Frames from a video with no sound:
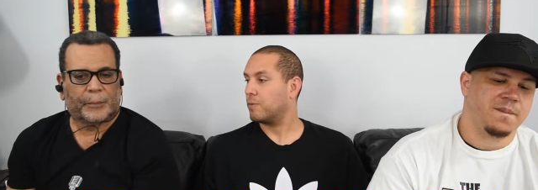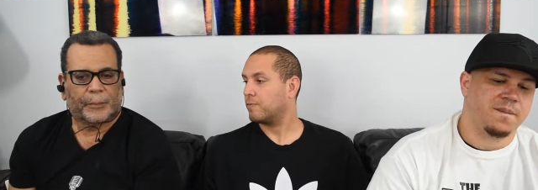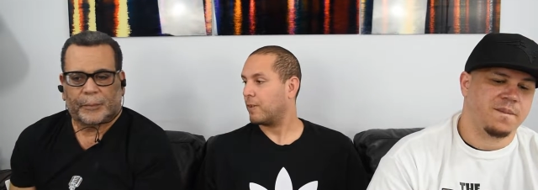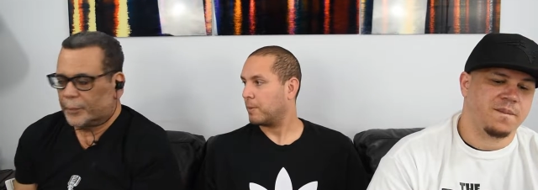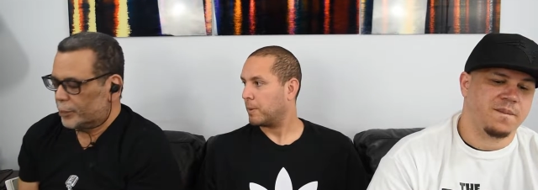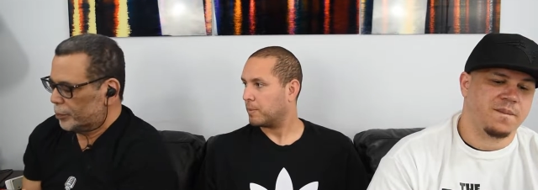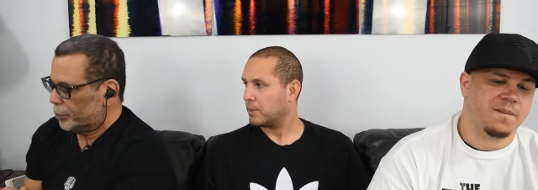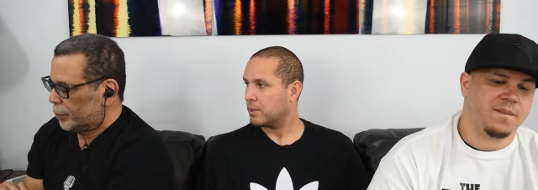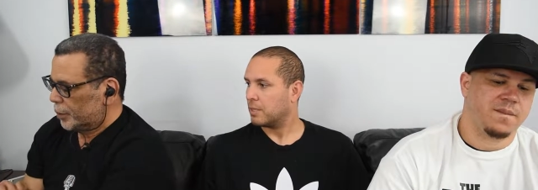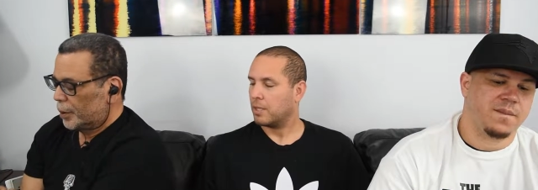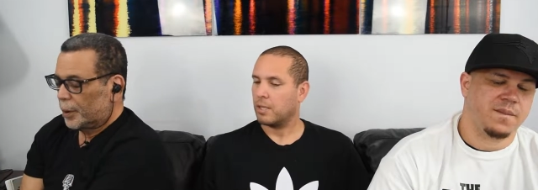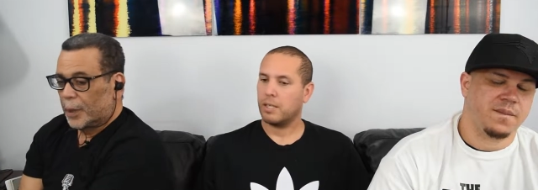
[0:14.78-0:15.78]
Speaker 1: one of his family
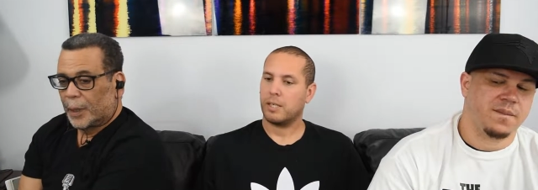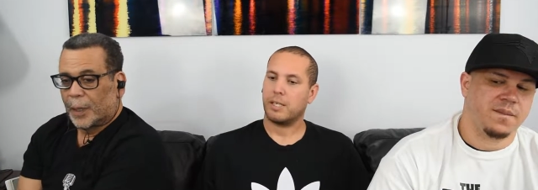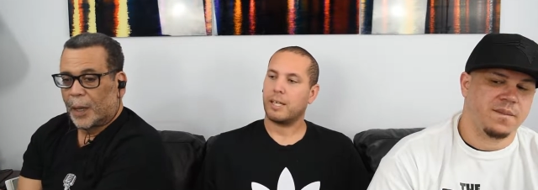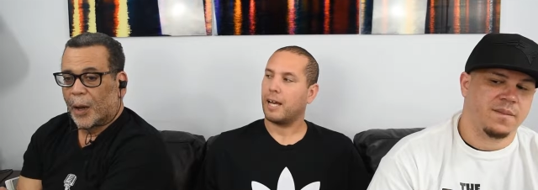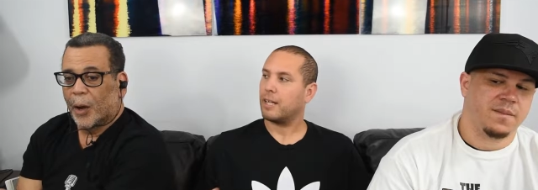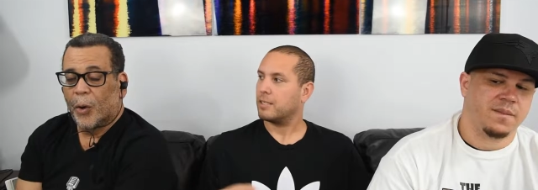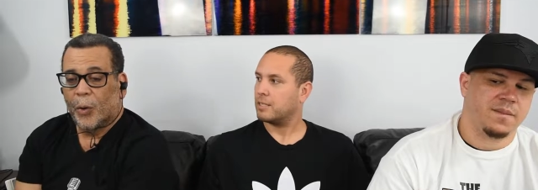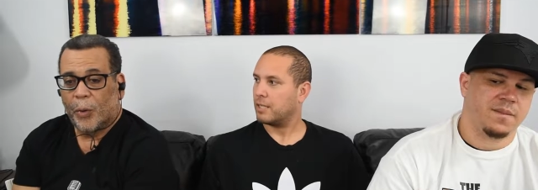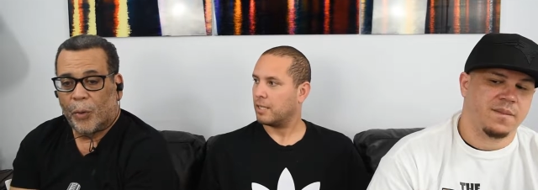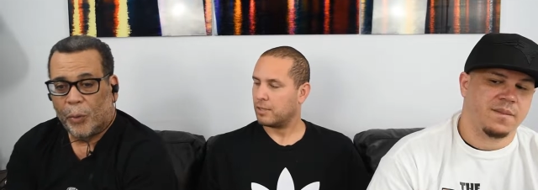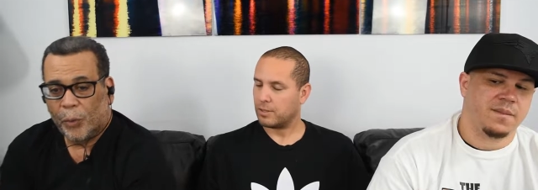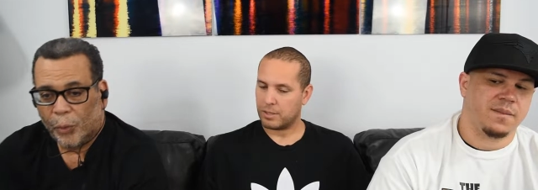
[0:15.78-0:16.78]
members. Got out of
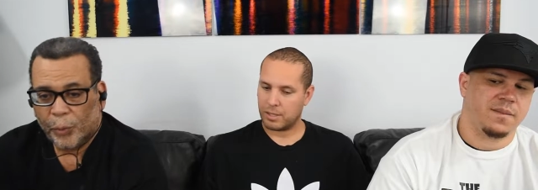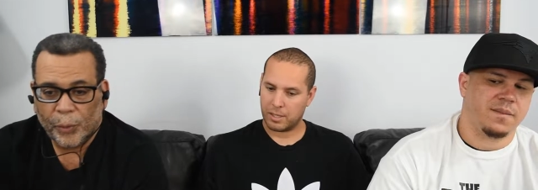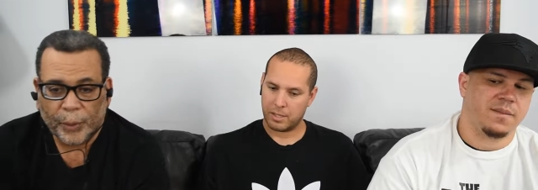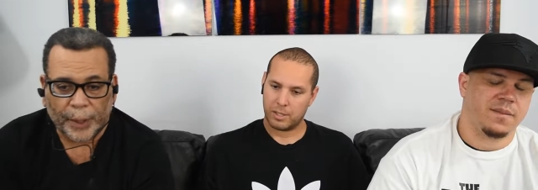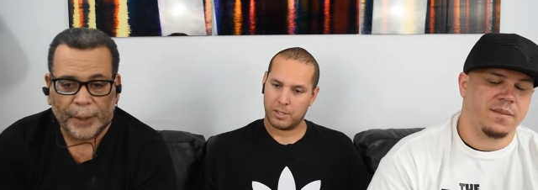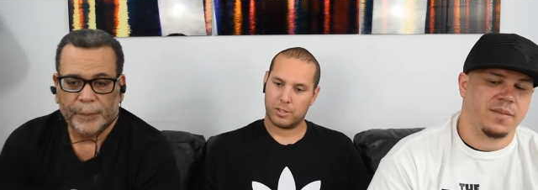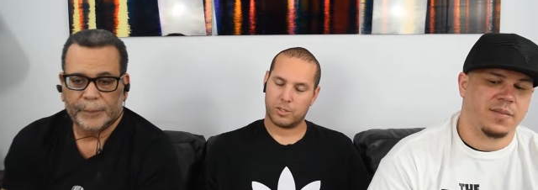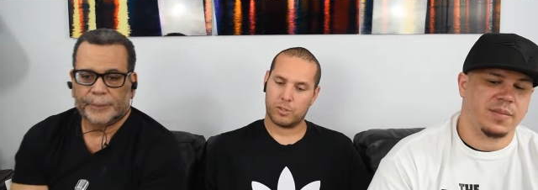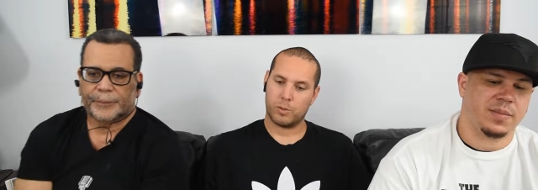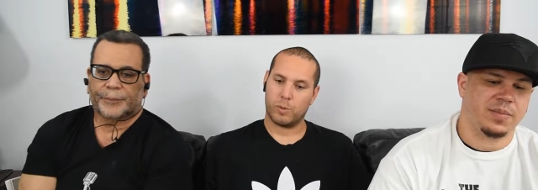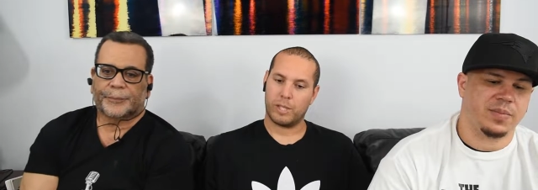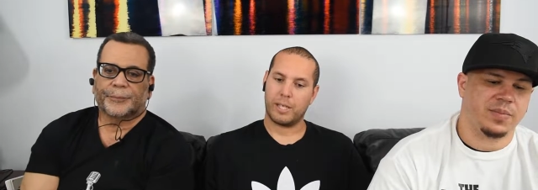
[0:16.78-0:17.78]
jail. Okay.
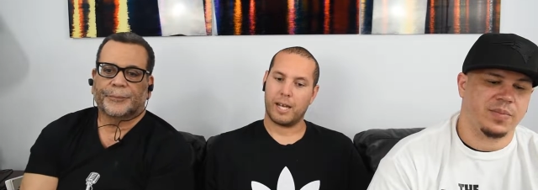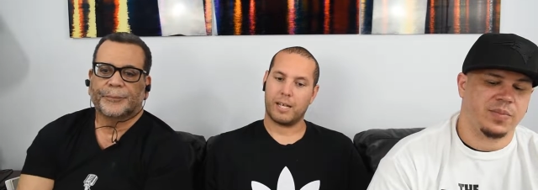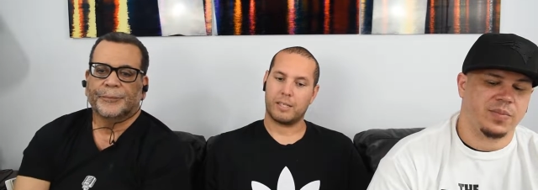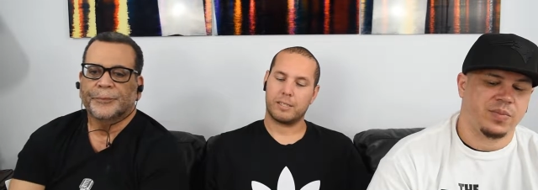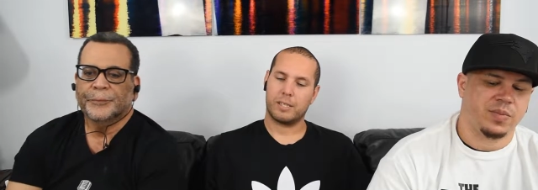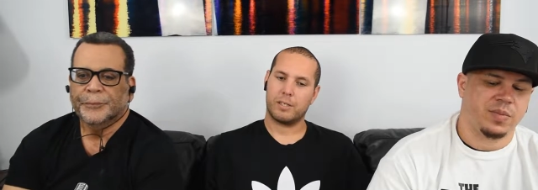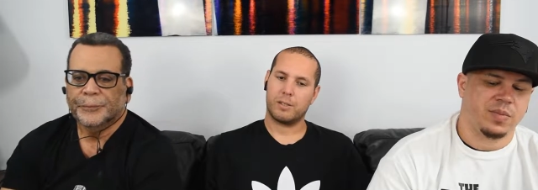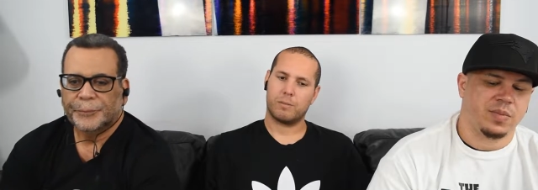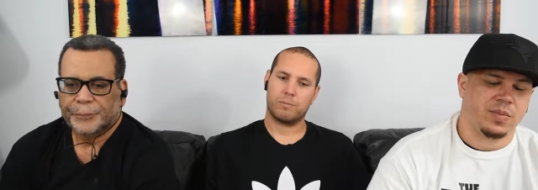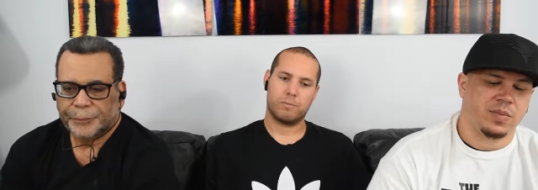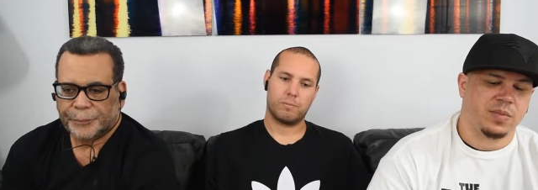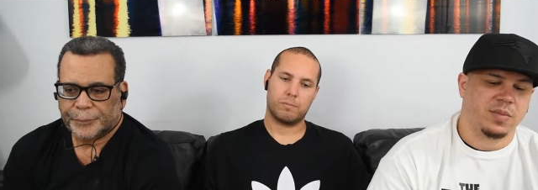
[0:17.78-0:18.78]
So when he got out of
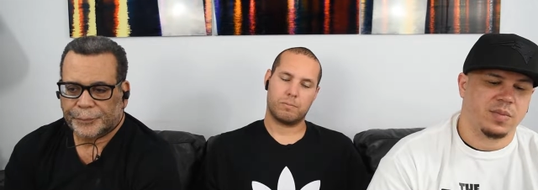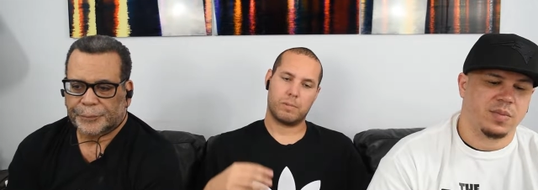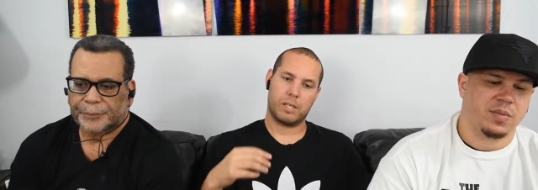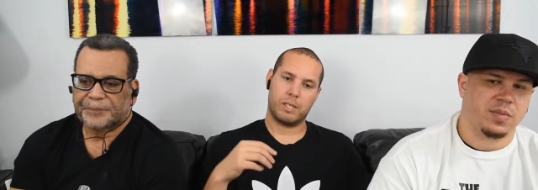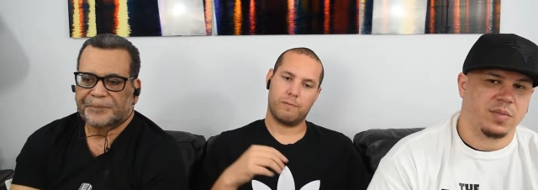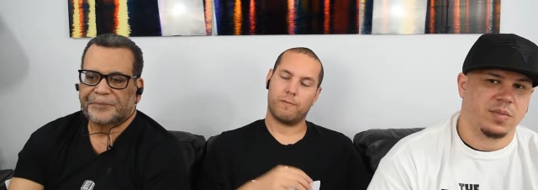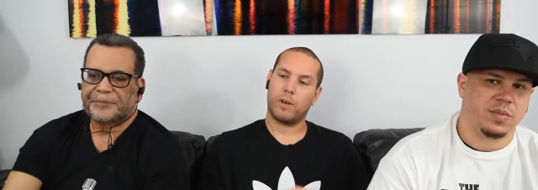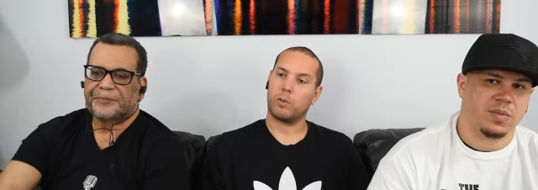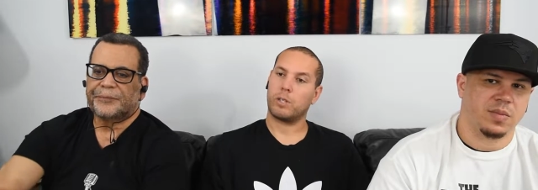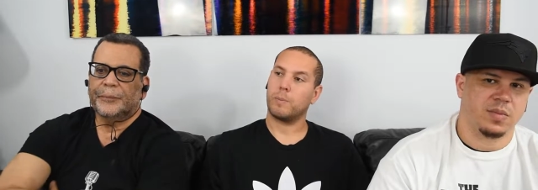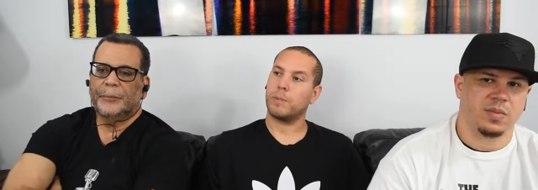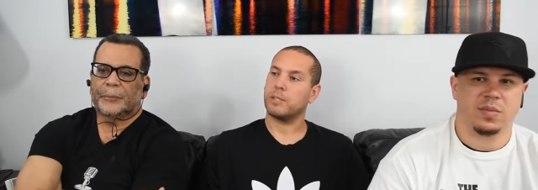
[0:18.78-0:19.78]
jail, he
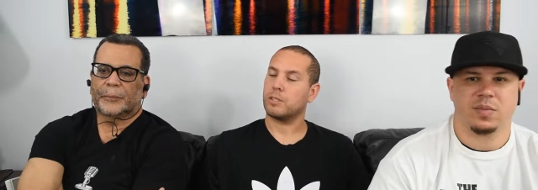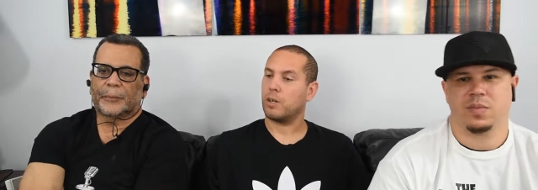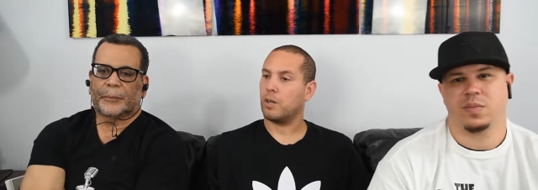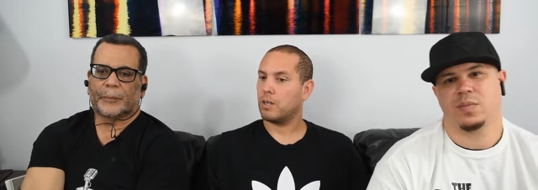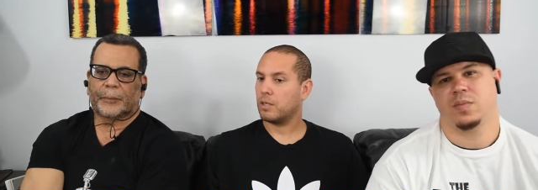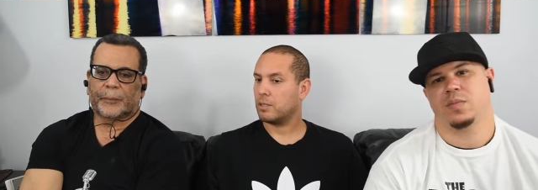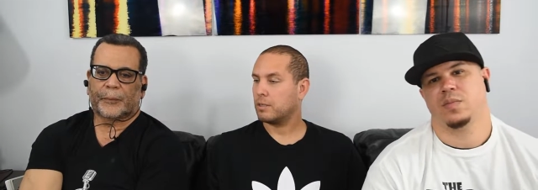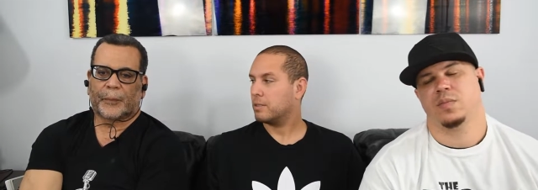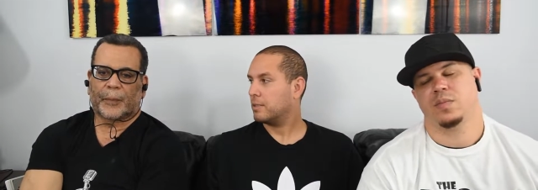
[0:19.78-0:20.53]
followed them in his car,